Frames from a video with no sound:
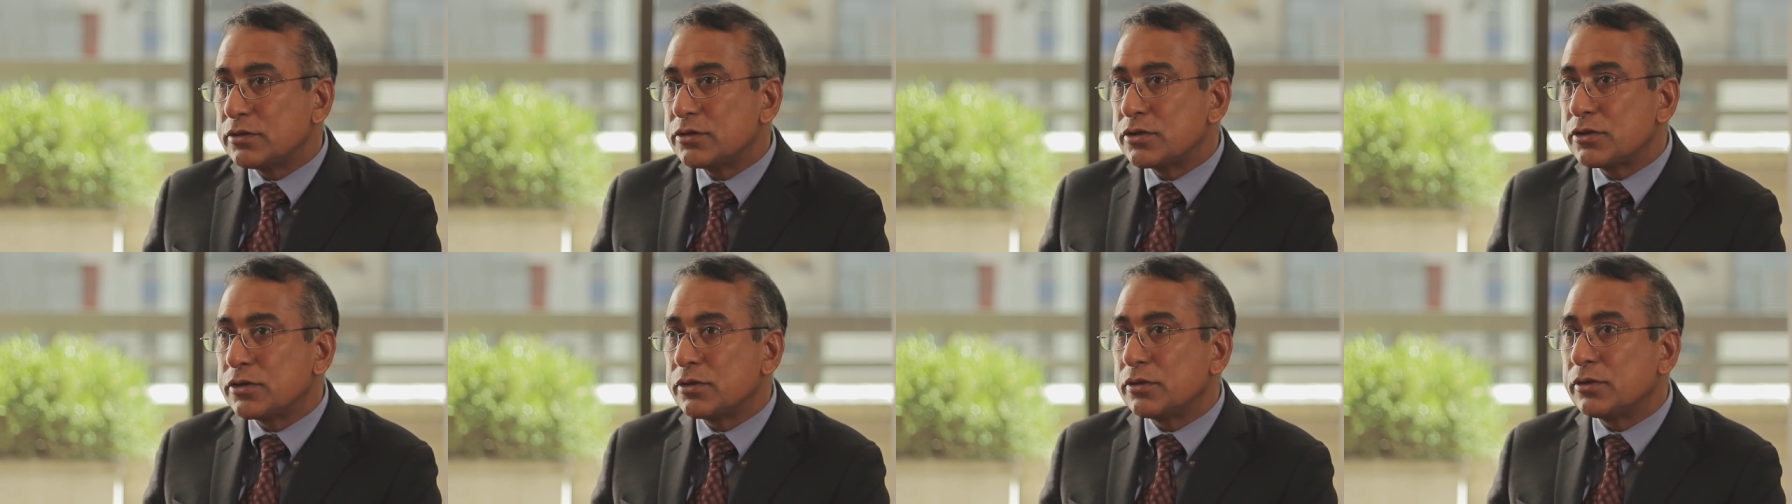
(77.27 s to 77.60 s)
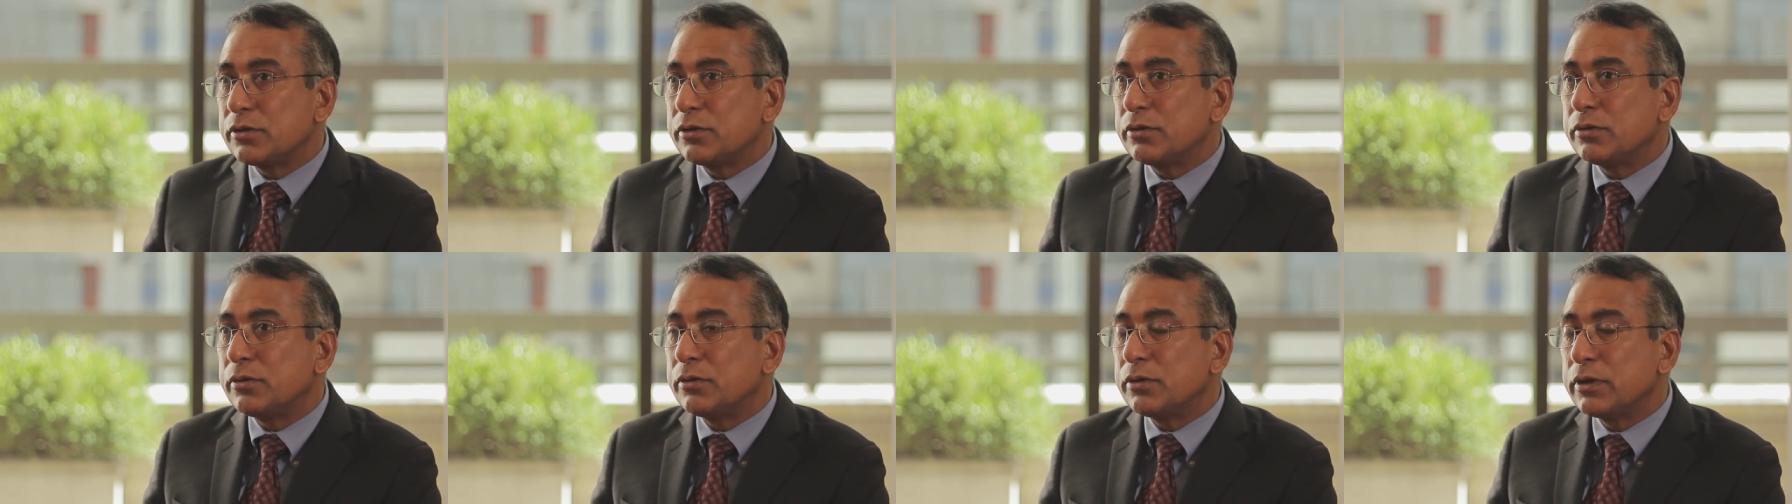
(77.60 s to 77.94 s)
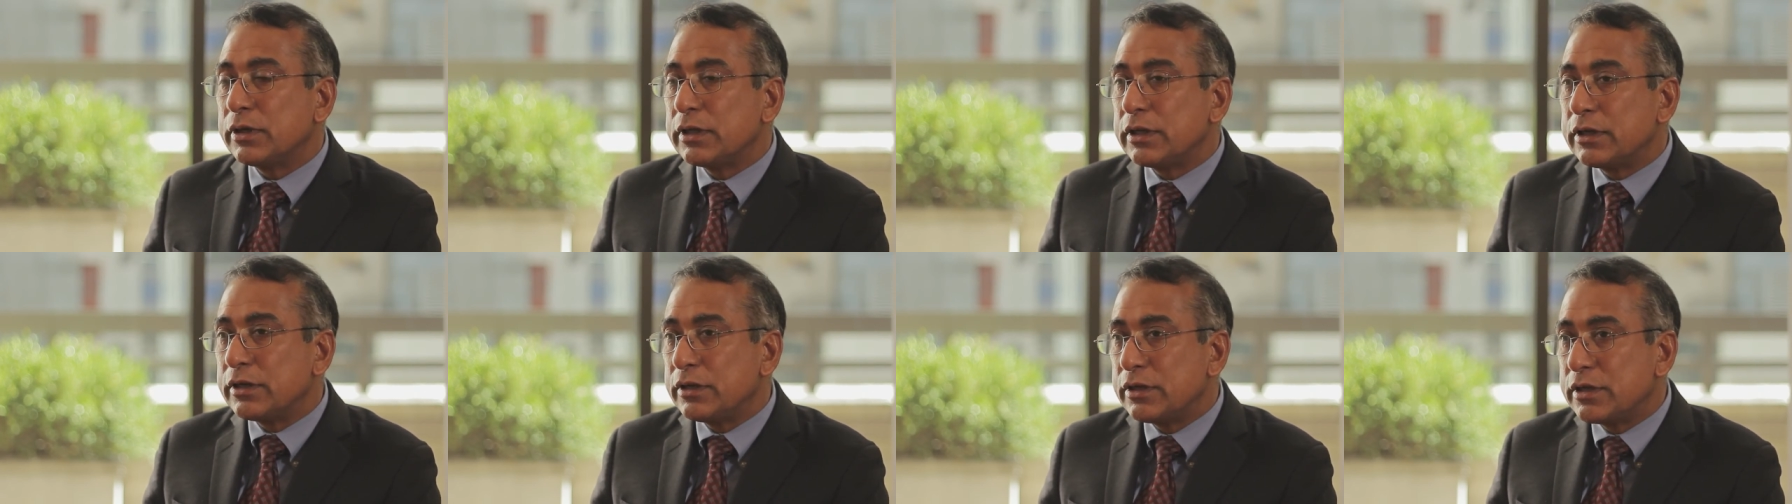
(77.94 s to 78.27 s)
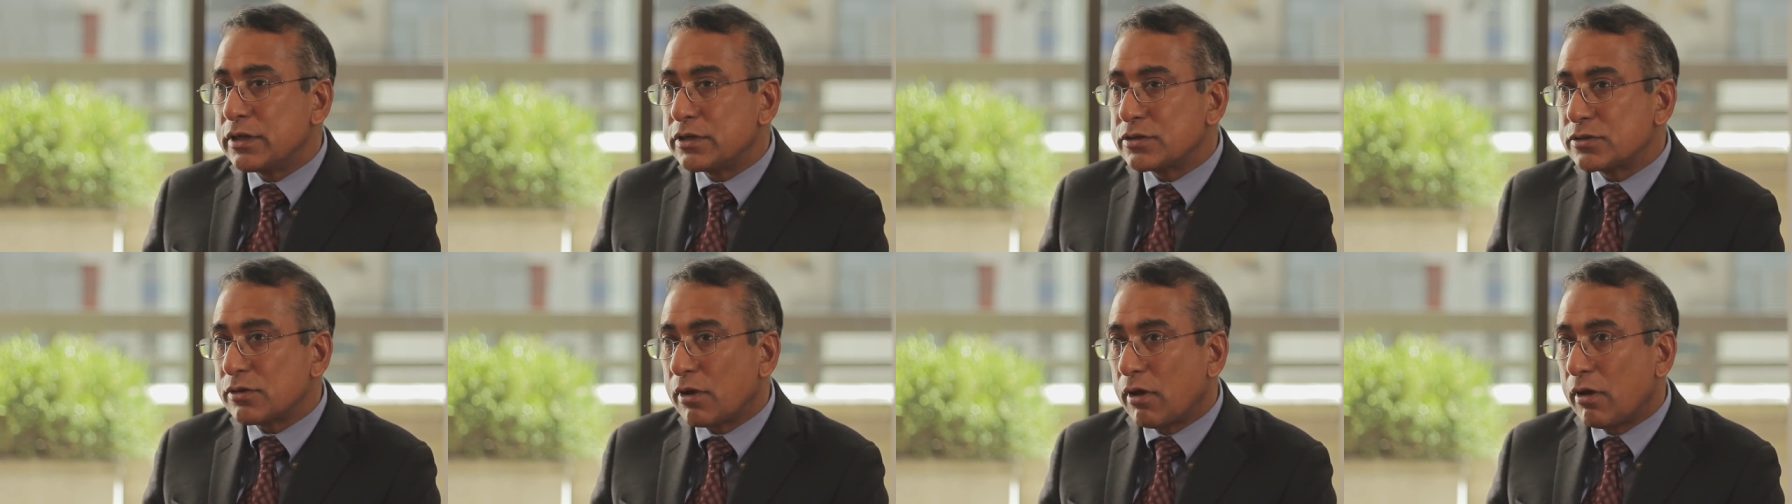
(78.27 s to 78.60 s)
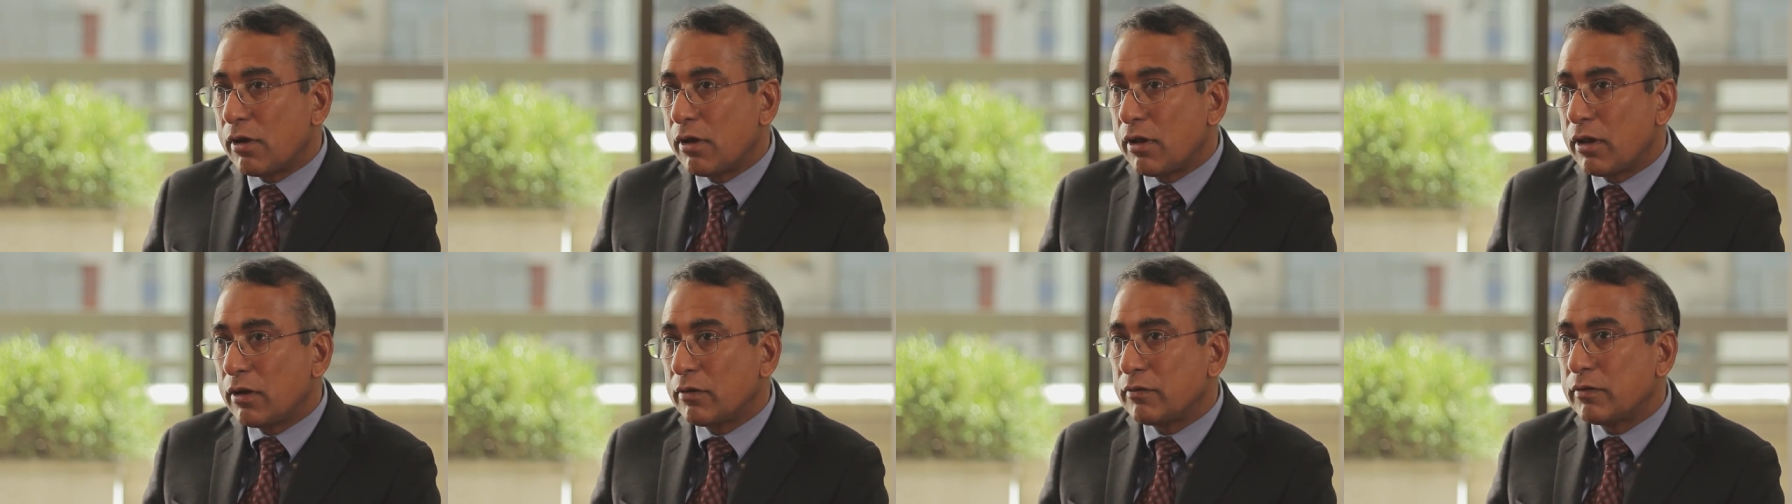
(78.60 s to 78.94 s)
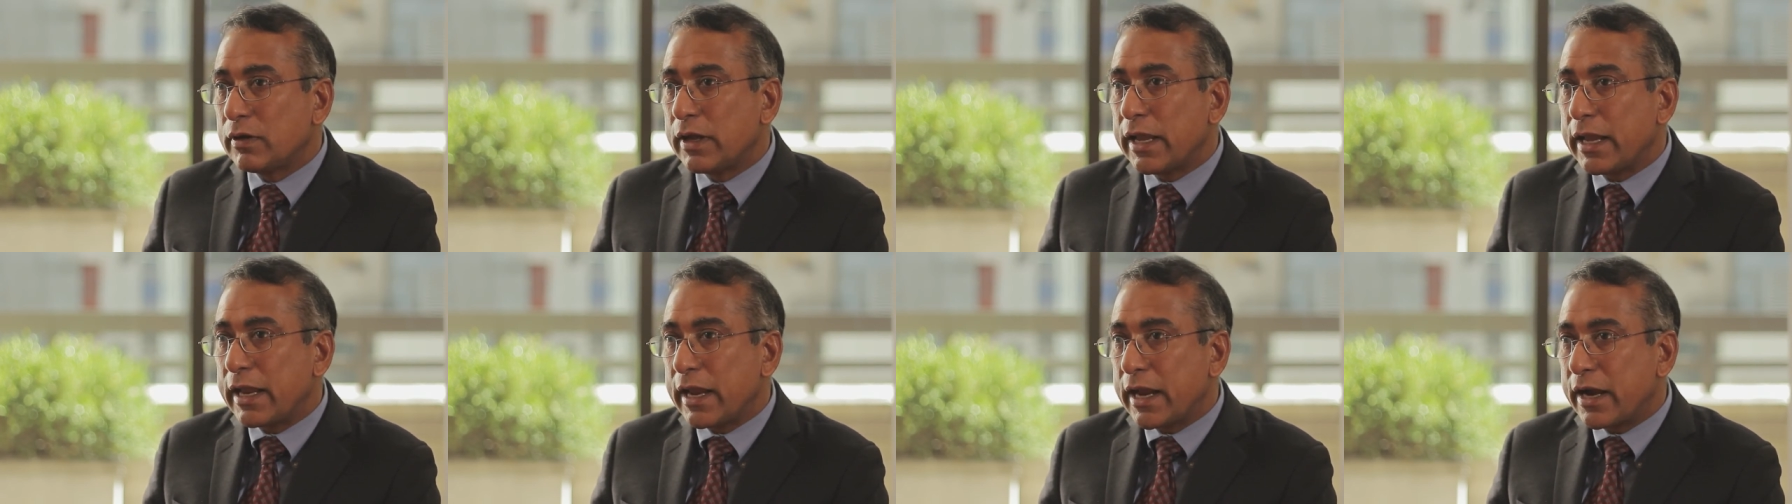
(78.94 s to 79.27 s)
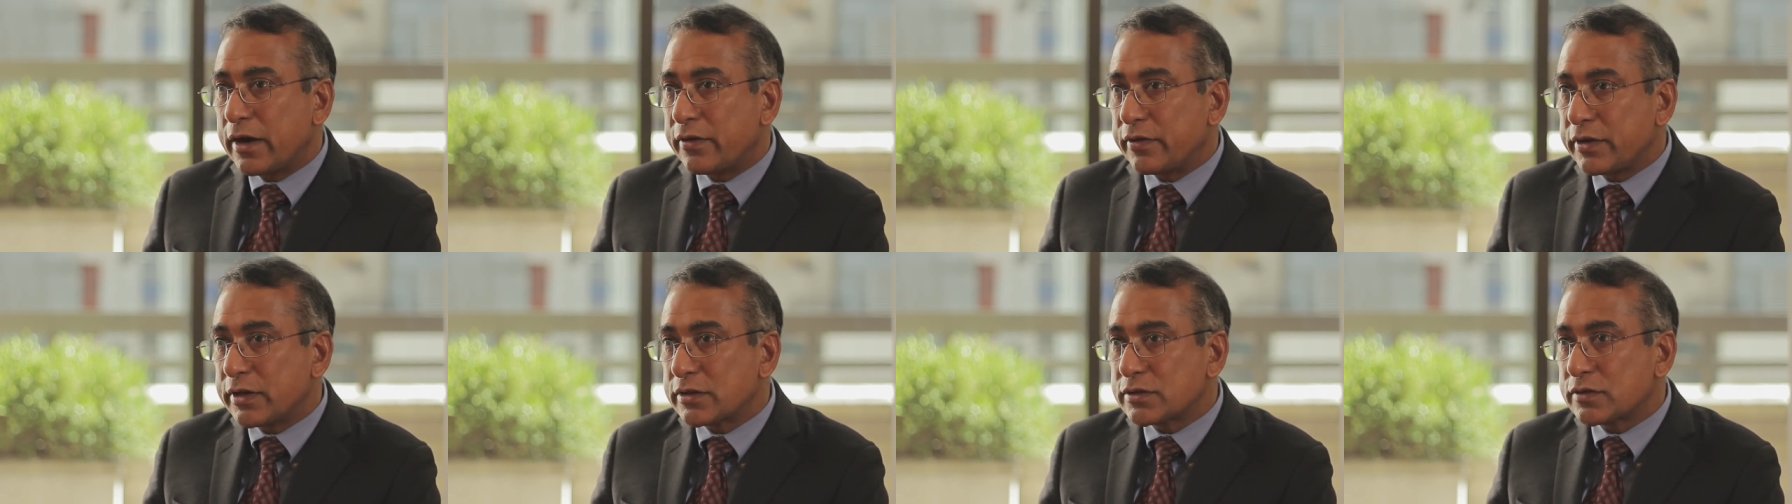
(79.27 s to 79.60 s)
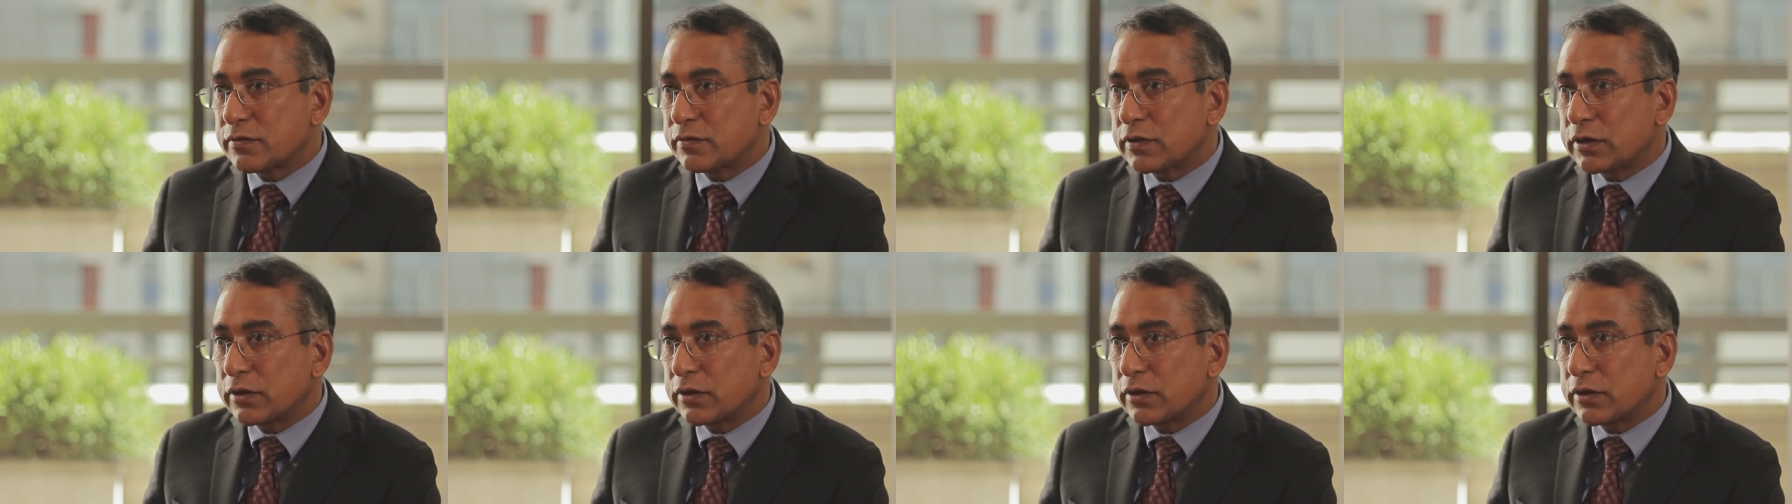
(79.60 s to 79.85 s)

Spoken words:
to dissolve areas of